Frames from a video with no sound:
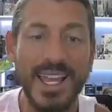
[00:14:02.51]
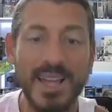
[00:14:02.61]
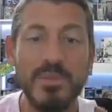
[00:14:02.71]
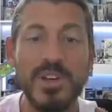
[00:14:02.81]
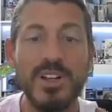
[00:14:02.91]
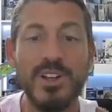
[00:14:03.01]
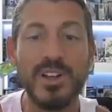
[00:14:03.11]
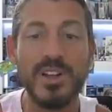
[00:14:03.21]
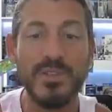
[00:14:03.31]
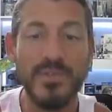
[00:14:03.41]
am
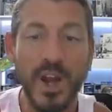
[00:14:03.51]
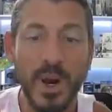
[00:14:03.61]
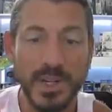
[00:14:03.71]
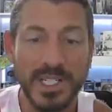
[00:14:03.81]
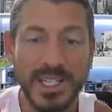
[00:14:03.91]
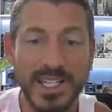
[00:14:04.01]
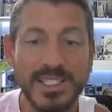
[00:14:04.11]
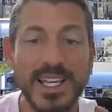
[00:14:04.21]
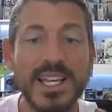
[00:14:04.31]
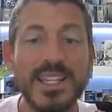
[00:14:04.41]
looking forward to
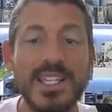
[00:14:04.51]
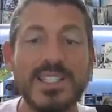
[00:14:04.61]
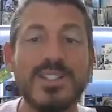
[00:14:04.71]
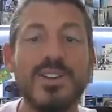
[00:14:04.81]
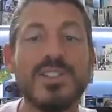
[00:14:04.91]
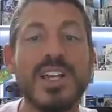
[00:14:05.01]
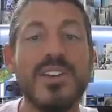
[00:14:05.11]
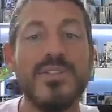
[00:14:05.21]
this. This looks